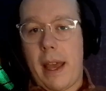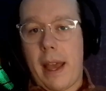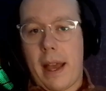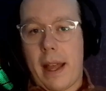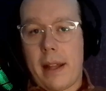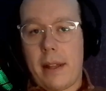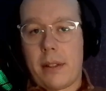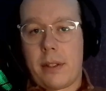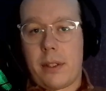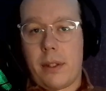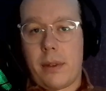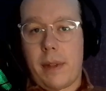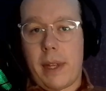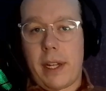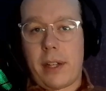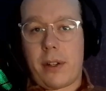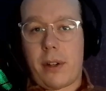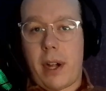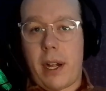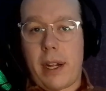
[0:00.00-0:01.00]
And so
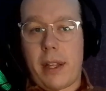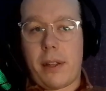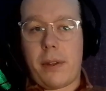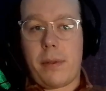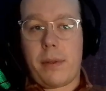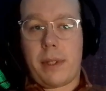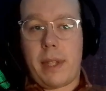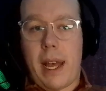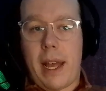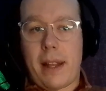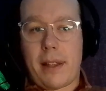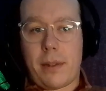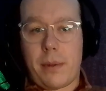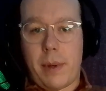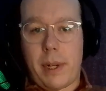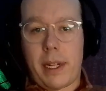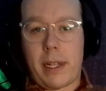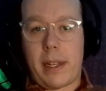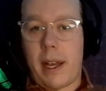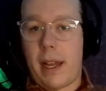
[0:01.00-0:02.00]
they try to use that as
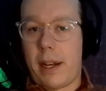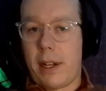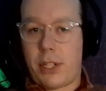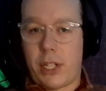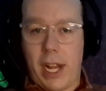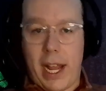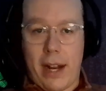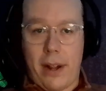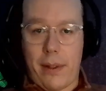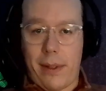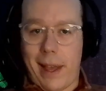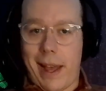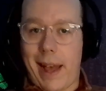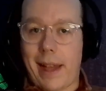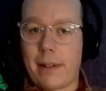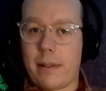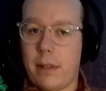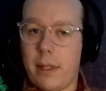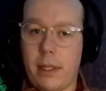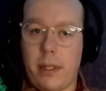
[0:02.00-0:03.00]
a way to kind of channel
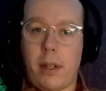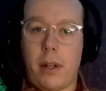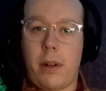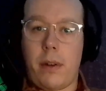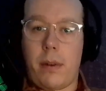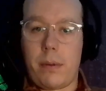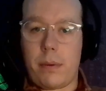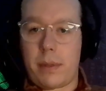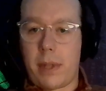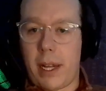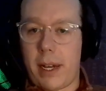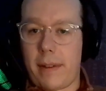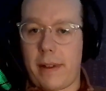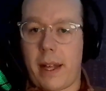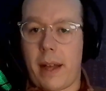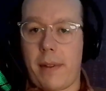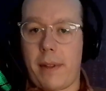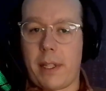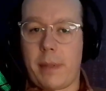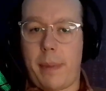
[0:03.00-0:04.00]
that and go kind
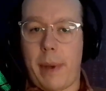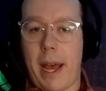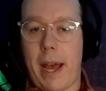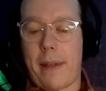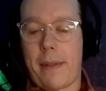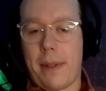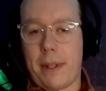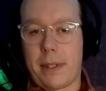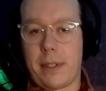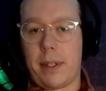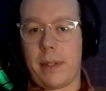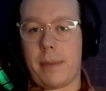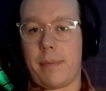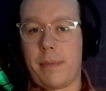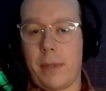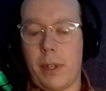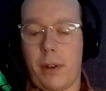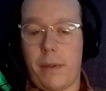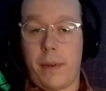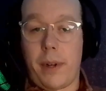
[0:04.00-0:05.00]
of down this path that's a,
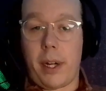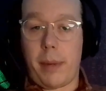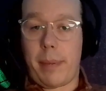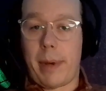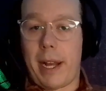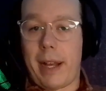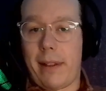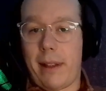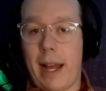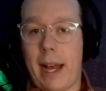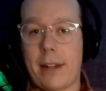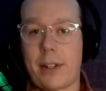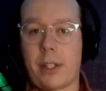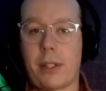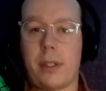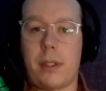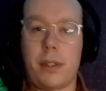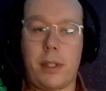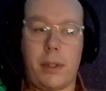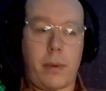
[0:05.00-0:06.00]
very
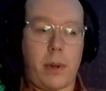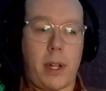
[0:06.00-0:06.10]
biological.